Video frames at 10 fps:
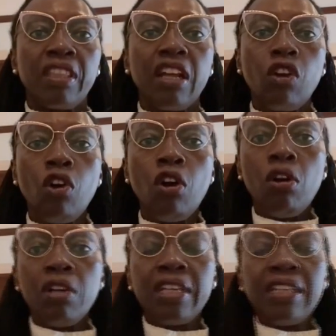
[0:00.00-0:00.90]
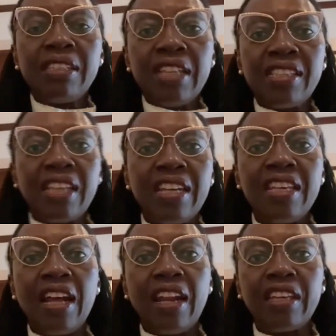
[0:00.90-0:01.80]
The law in
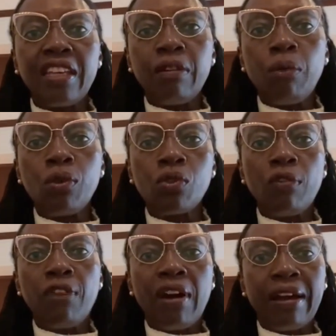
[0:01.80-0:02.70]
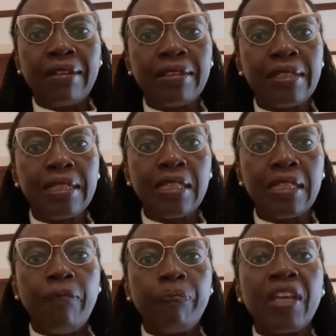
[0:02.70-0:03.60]
Tanzania, like in most of our countries,
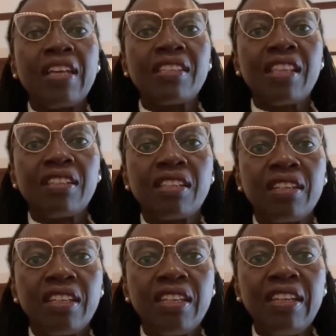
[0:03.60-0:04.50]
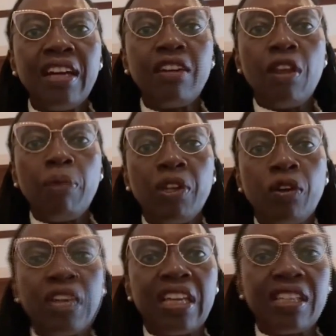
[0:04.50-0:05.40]
is that in a
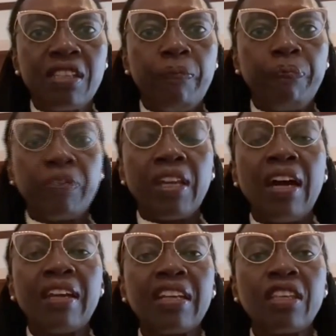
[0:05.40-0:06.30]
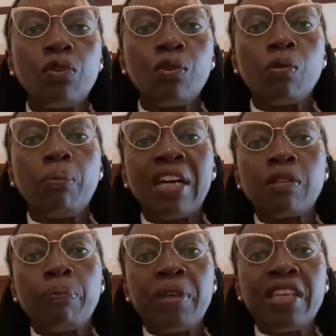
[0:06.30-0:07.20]
criminal case, an accused
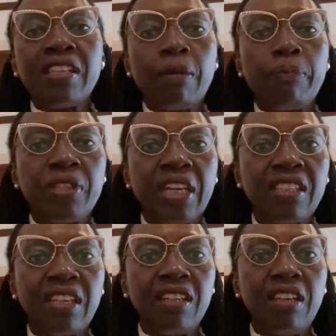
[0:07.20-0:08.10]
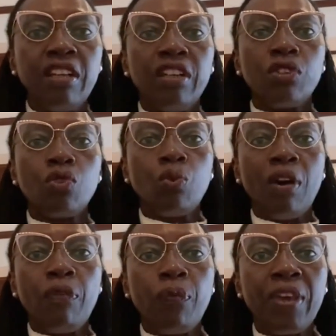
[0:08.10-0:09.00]
must be subjected to
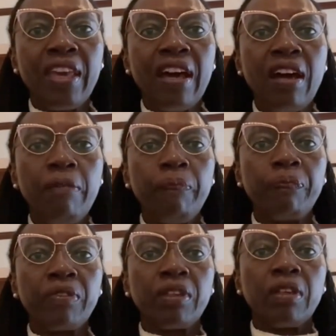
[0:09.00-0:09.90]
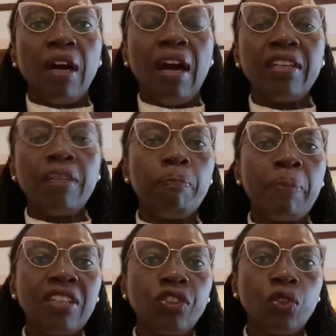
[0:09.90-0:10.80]
a fair and
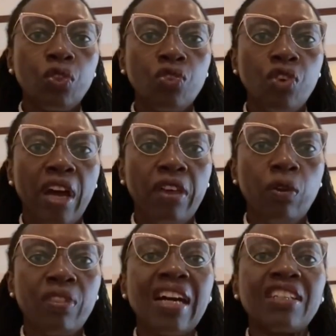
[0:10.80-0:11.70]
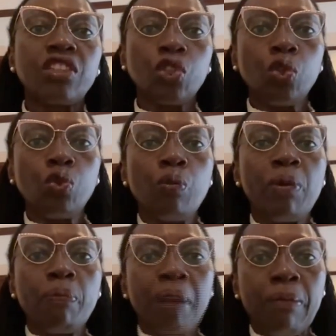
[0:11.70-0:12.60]
impartial trial that should
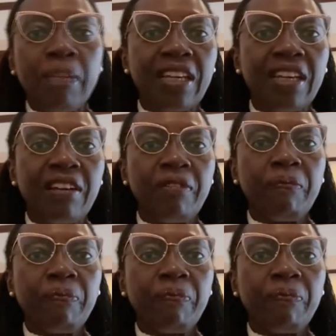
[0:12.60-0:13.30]
be public.